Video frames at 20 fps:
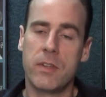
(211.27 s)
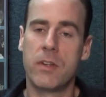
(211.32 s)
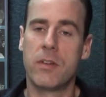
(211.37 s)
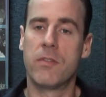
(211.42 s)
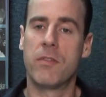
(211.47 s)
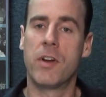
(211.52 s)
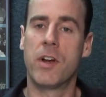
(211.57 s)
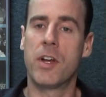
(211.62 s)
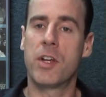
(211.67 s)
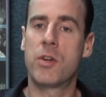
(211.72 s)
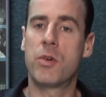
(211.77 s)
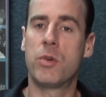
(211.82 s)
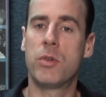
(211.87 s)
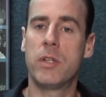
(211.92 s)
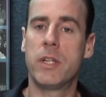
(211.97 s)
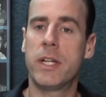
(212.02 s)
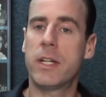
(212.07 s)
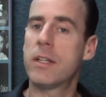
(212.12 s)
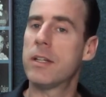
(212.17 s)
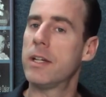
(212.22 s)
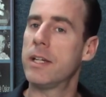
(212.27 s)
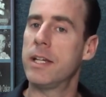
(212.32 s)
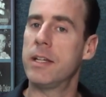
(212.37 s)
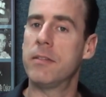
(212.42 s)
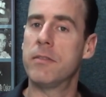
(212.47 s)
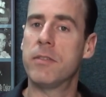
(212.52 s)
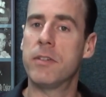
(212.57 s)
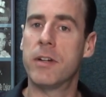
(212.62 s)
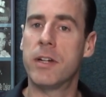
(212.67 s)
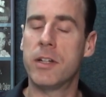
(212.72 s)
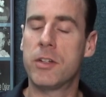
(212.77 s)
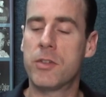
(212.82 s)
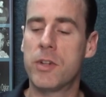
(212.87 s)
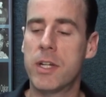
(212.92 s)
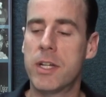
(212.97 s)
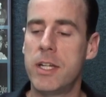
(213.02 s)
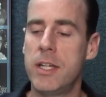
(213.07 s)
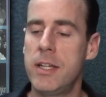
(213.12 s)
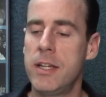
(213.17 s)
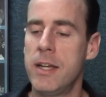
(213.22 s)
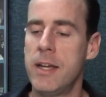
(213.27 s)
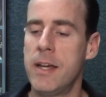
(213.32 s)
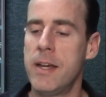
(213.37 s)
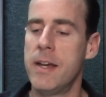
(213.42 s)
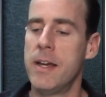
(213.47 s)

Very cool lick. Again, very tricky.